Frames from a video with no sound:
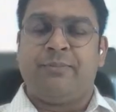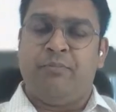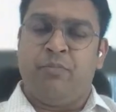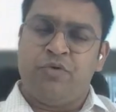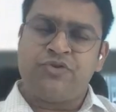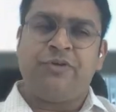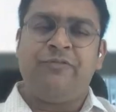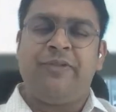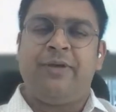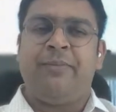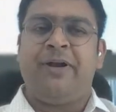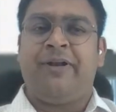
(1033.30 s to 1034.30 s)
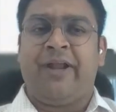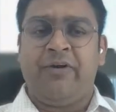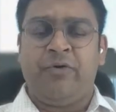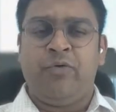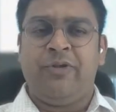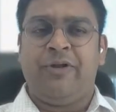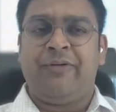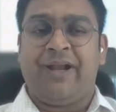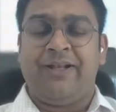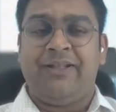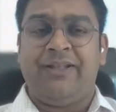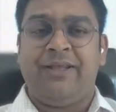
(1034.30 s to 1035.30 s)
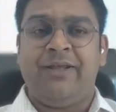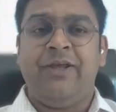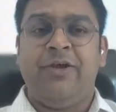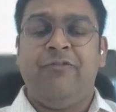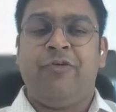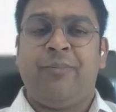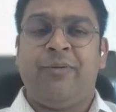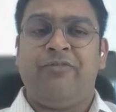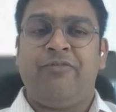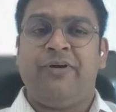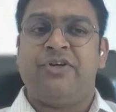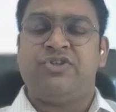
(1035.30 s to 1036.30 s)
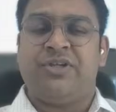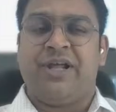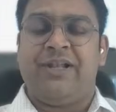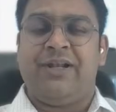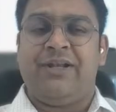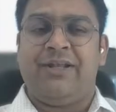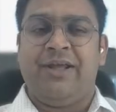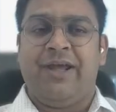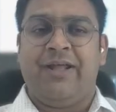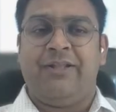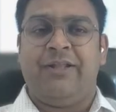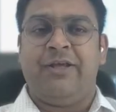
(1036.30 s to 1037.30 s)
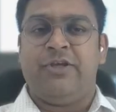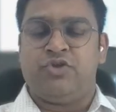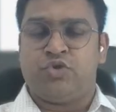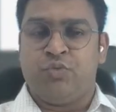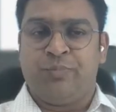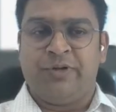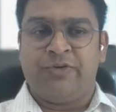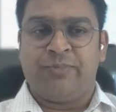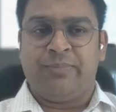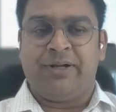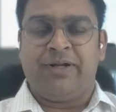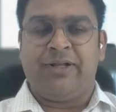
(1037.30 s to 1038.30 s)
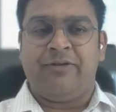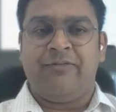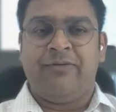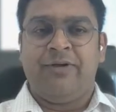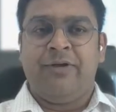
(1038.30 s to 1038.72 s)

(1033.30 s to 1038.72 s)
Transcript: most of them are trying to do the right thing from a functionality and the issue perspective,